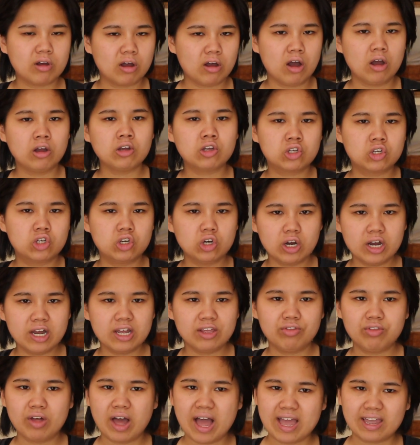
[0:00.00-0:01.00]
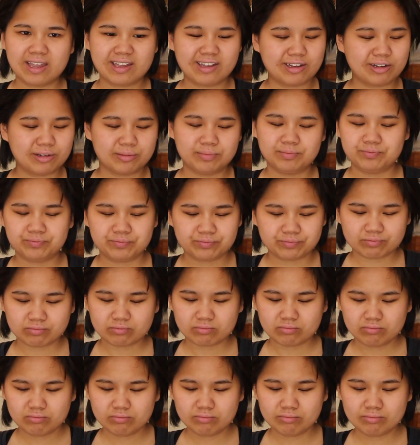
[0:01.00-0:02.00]
a good like,
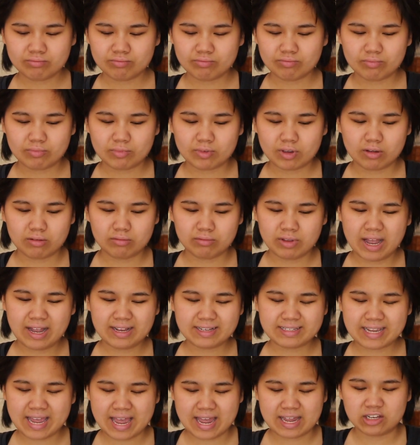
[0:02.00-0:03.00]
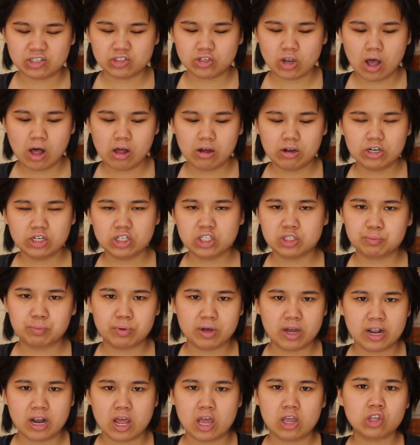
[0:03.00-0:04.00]
not $10,
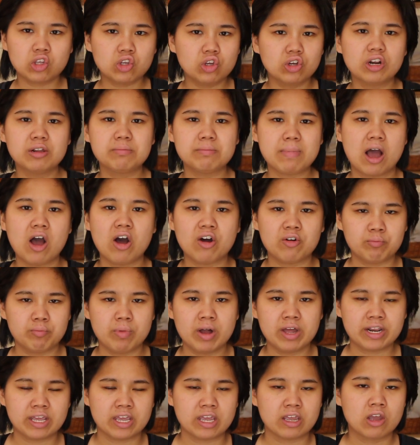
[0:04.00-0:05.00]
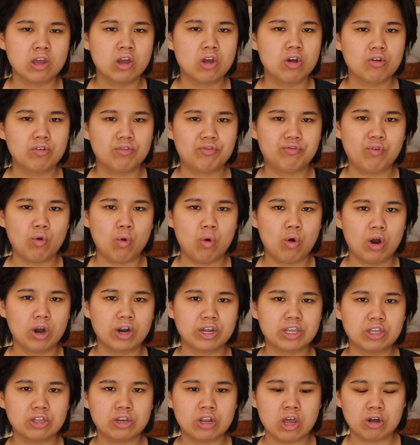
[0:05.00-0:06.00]
but a good amount of money
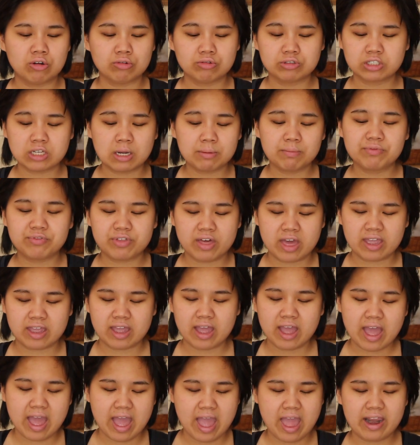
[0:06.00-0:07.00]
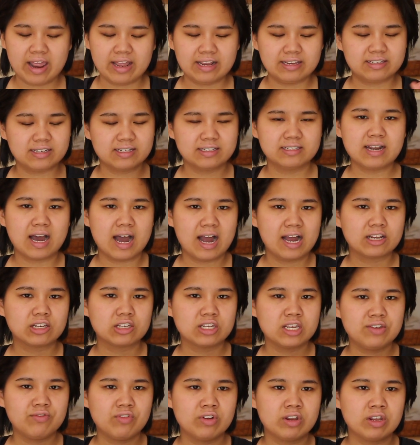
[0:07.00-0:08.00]
for, you know, something, and it did not
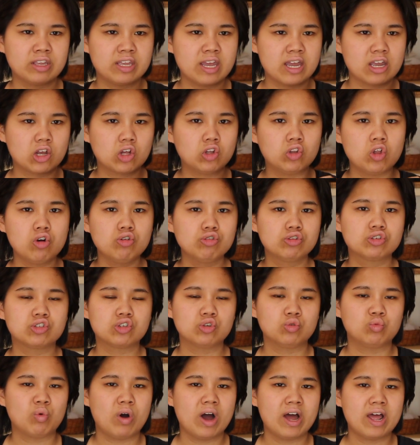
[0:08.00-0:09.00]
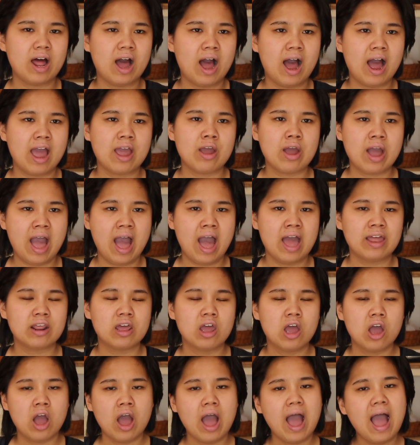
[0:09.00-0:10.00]
even get close to what I had
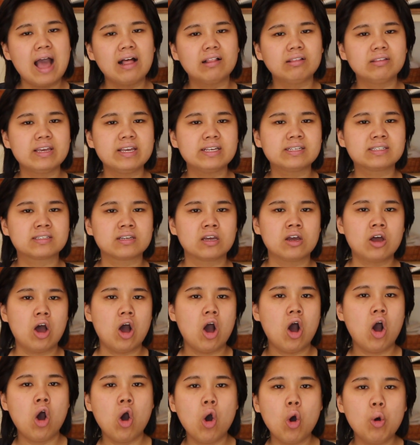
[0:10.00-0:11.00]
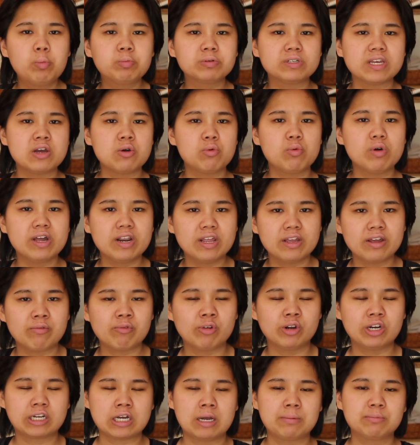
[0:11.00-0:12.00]
at least hoped it would
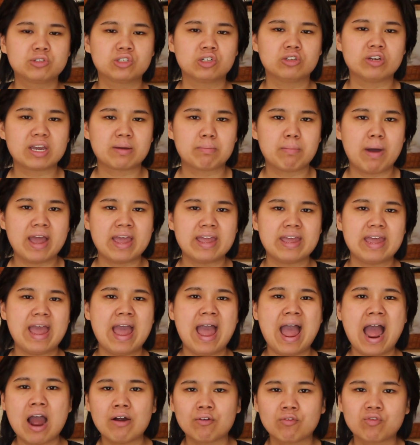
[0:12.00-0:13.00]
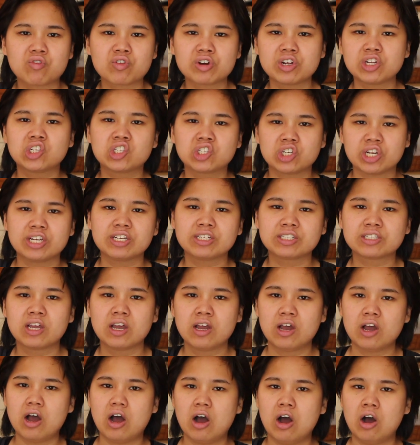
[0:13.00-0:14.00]
when it comes to like my averages
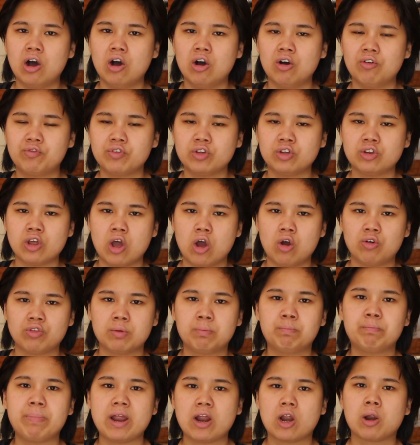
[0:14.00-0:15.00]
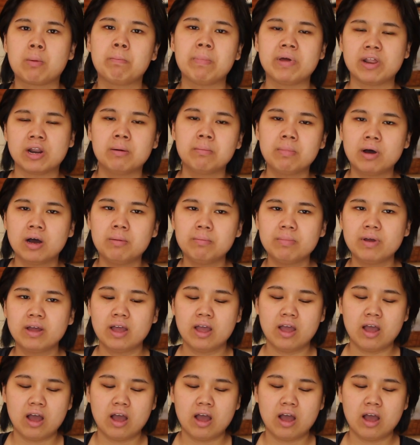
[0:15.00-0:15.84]
of, you know, the bare minimum.